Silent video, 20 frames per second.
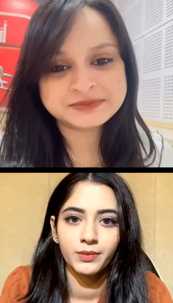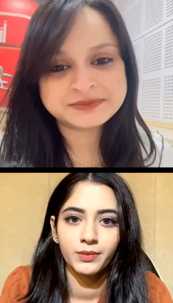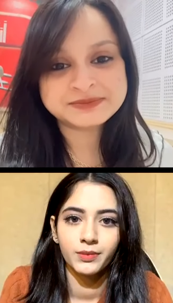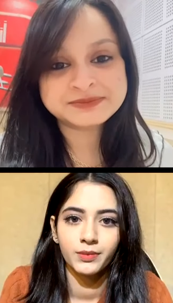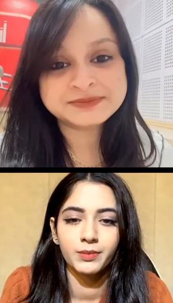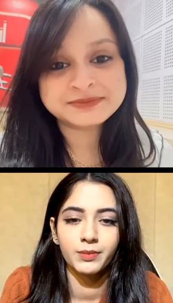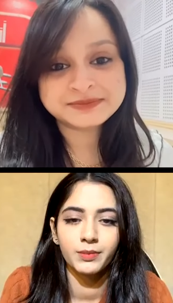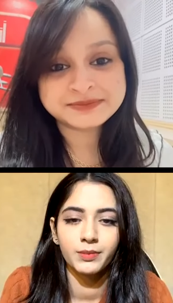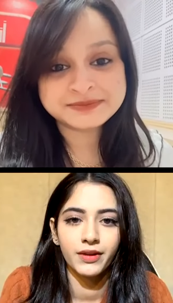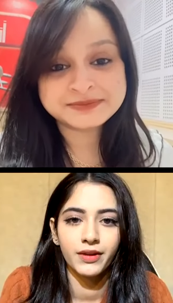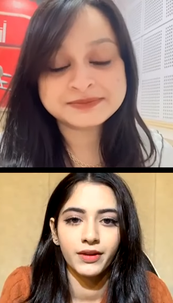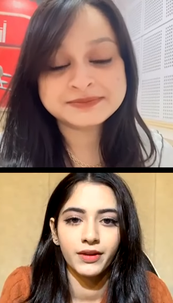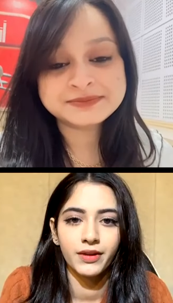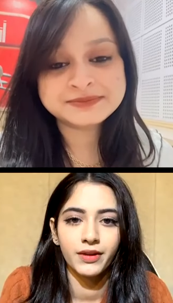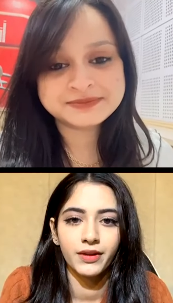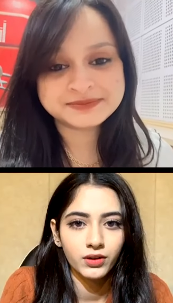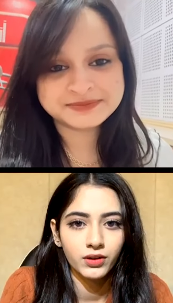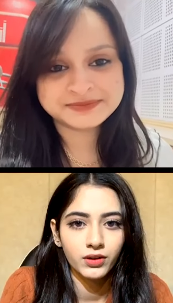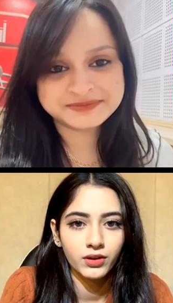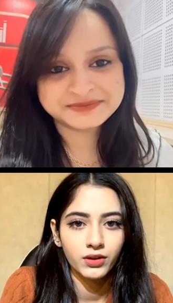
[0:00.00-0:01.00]
Speaker 1: My hmm.
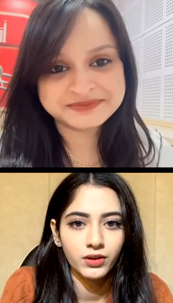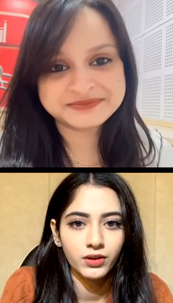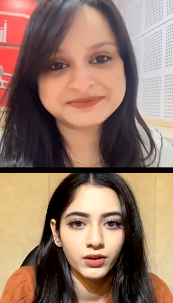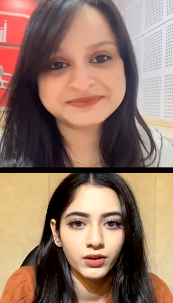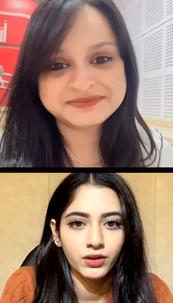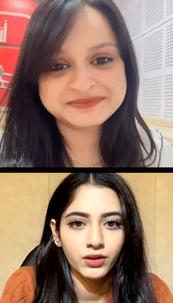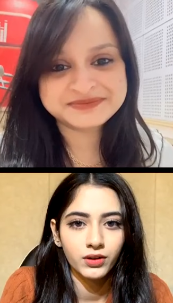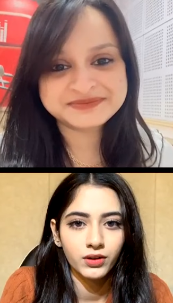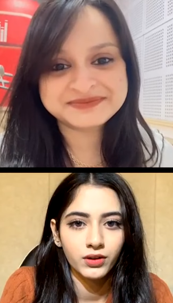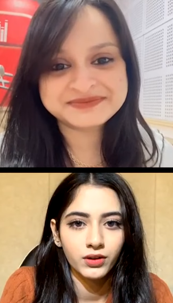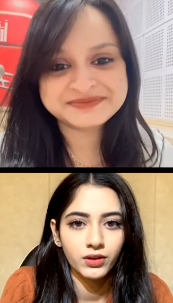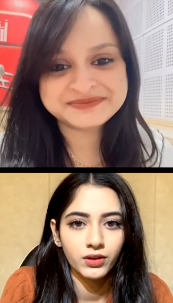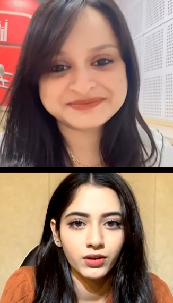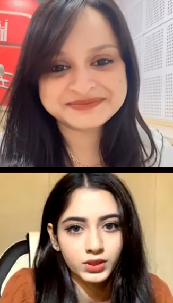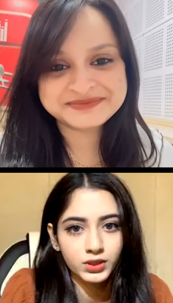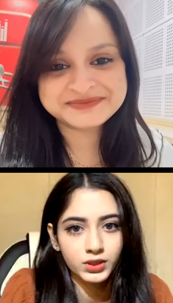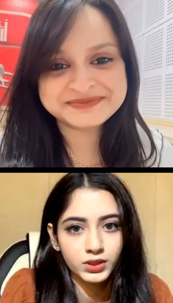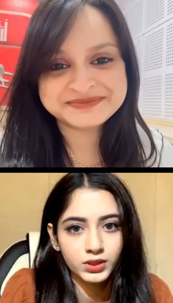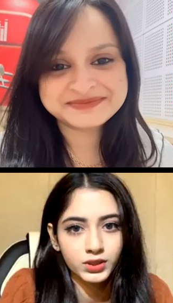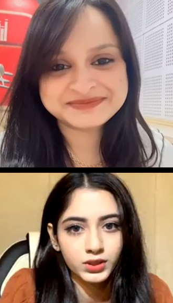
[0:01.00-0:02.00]
founder of my school, she
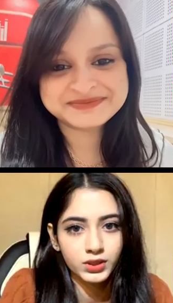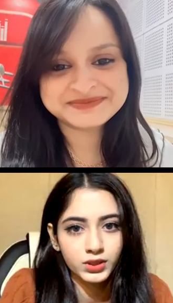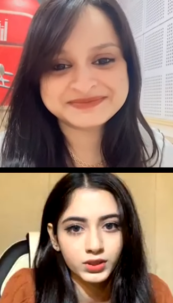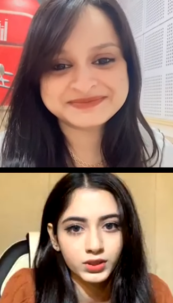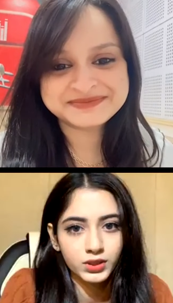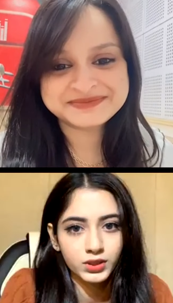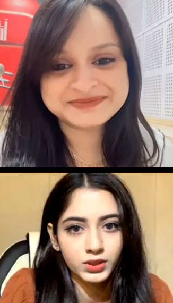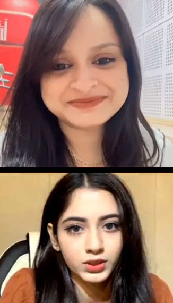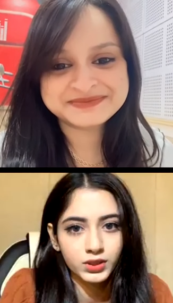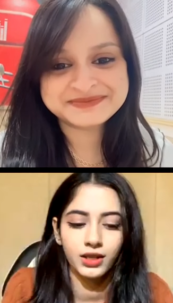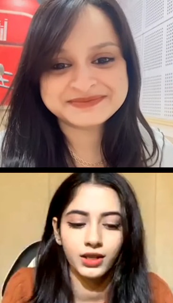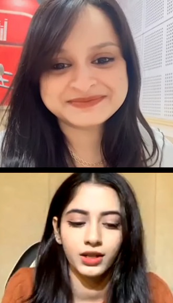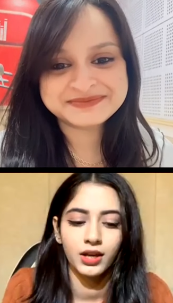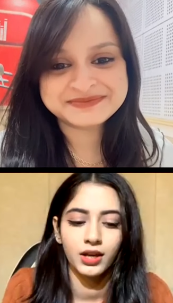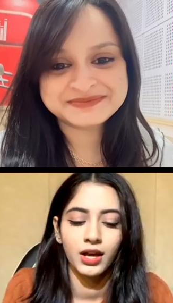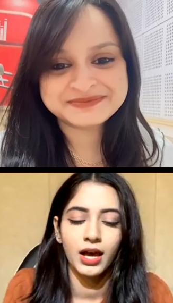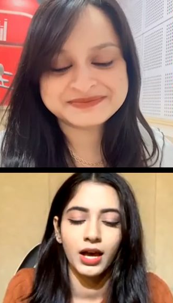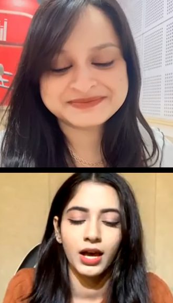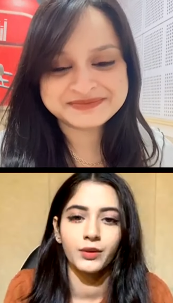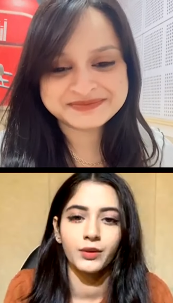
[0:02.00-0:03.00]
was Korean, and
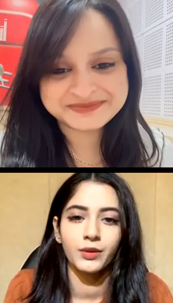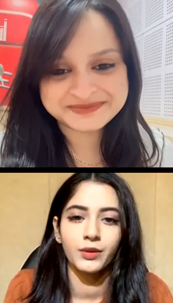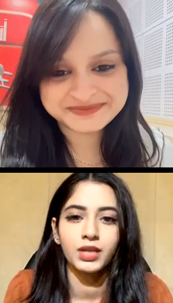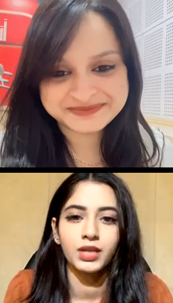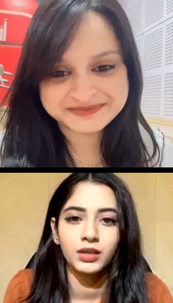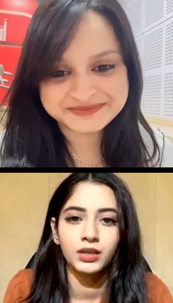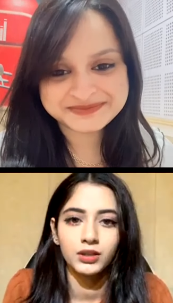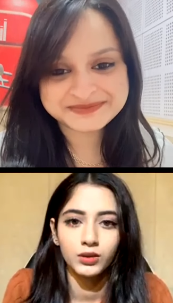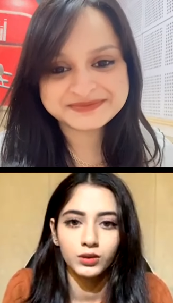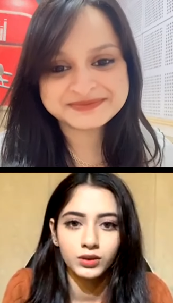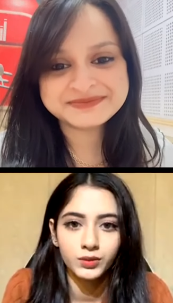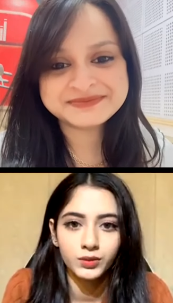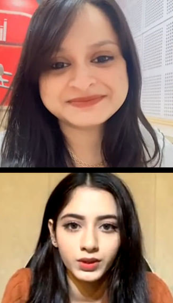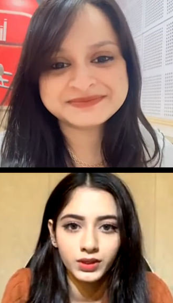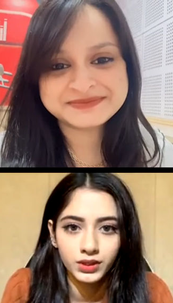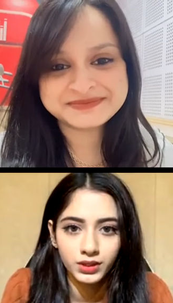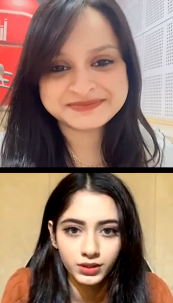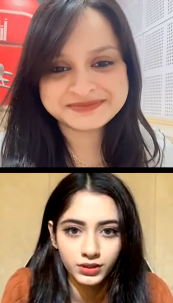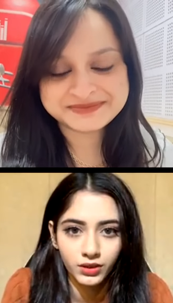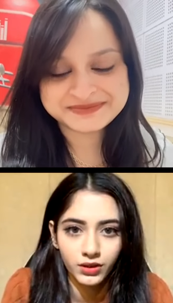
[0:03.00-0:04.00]
I was really close with
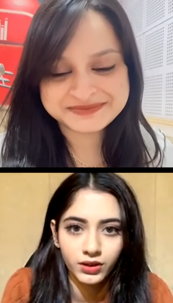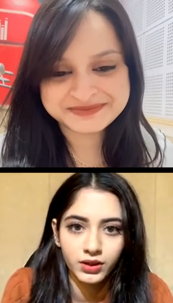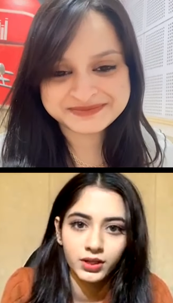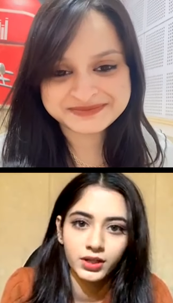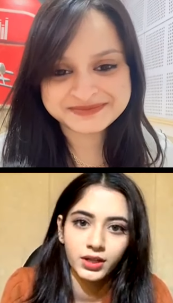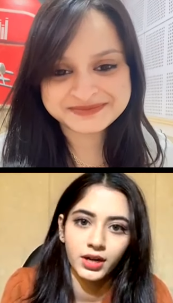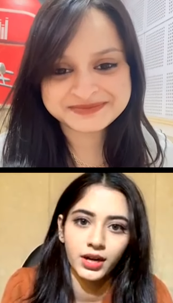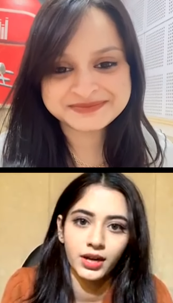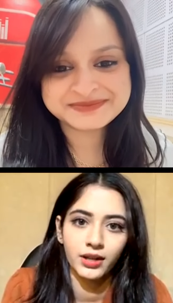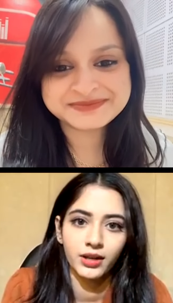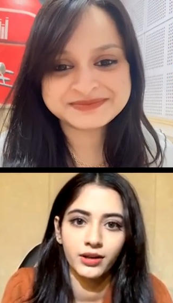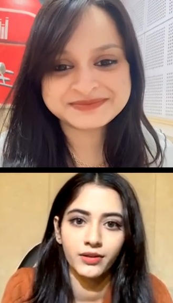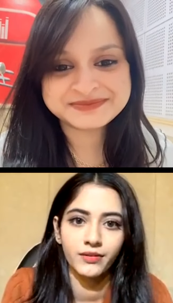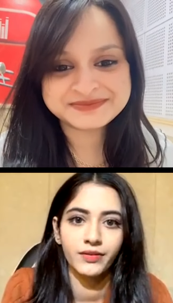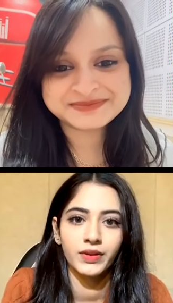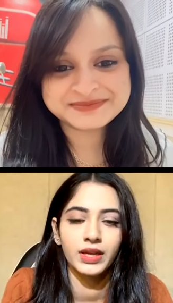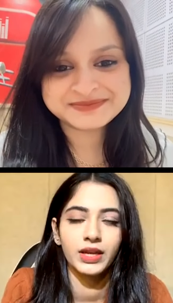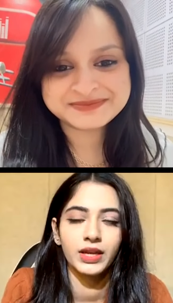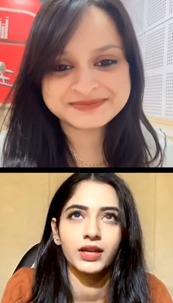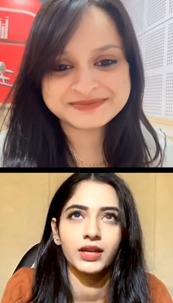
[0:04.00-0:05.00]
her daughter, and
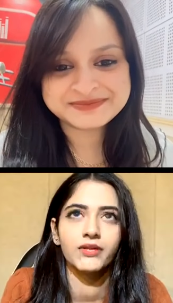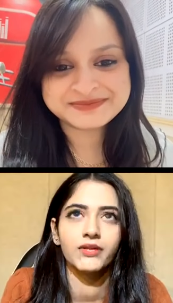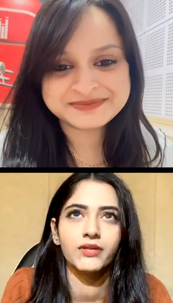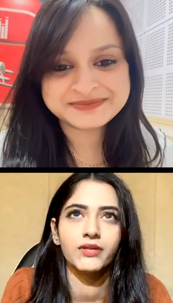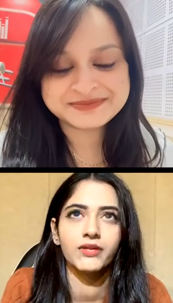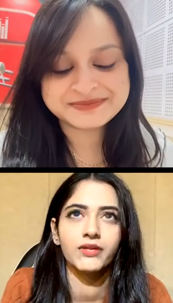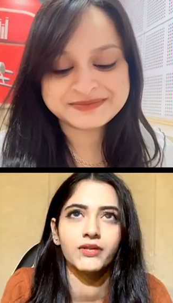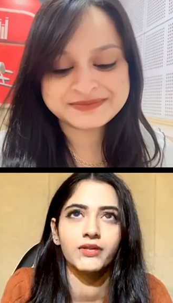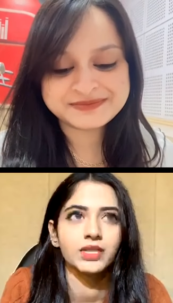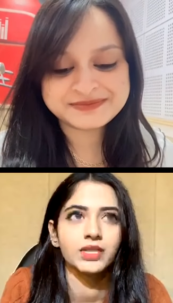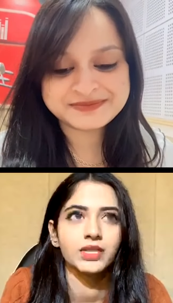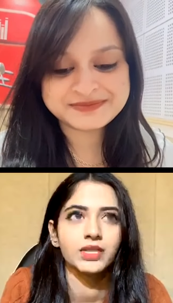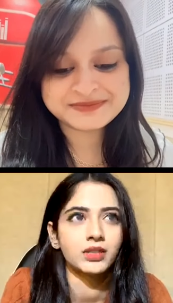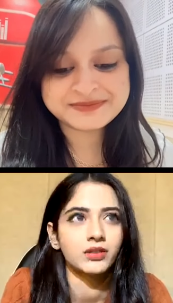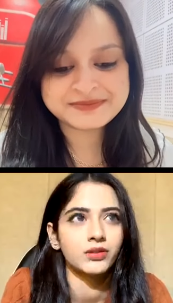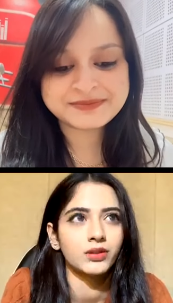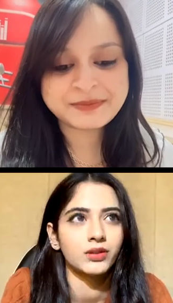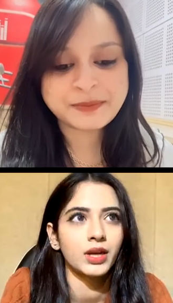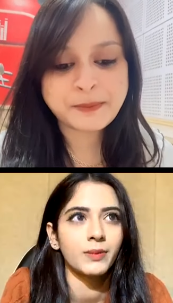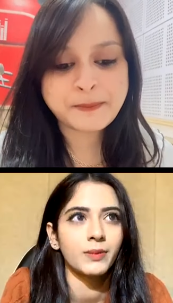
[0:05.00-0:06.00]
we even visited
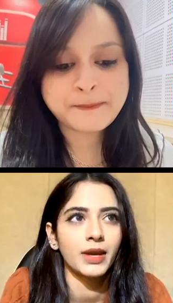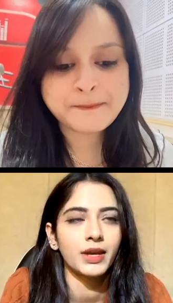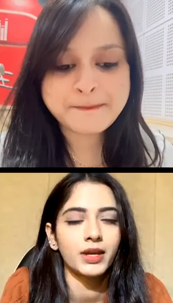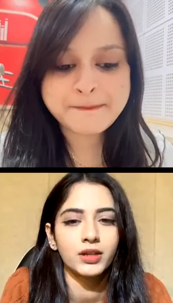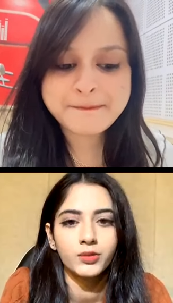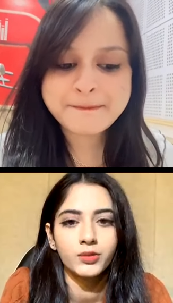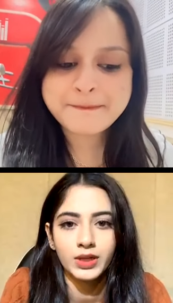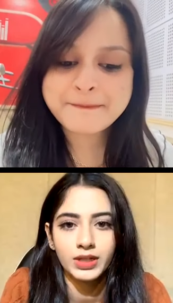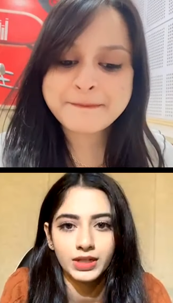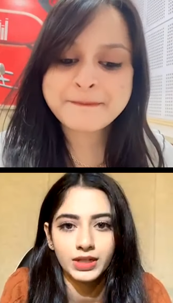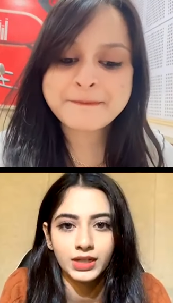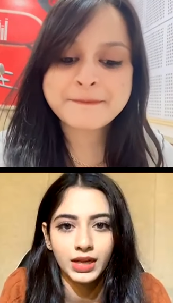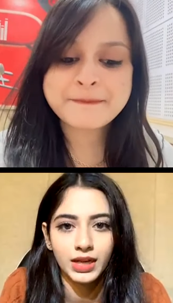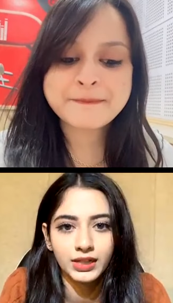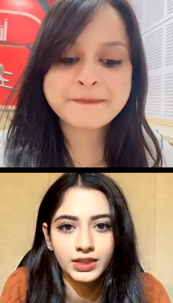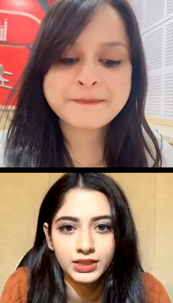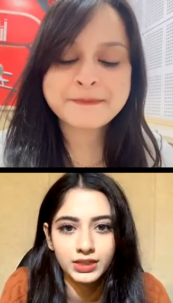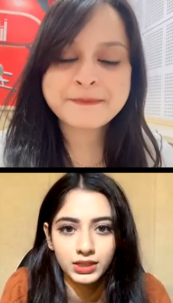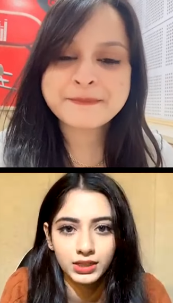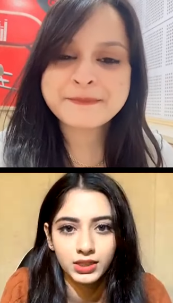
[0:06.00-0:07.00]
Korea back in
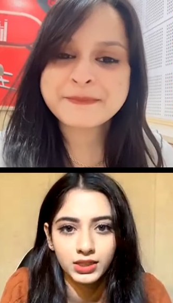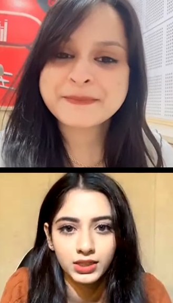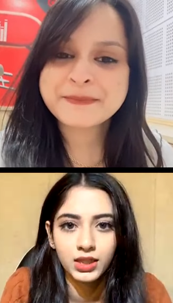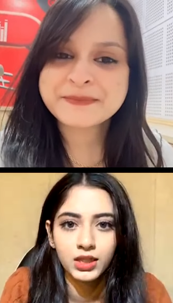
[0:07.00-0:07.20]
2019.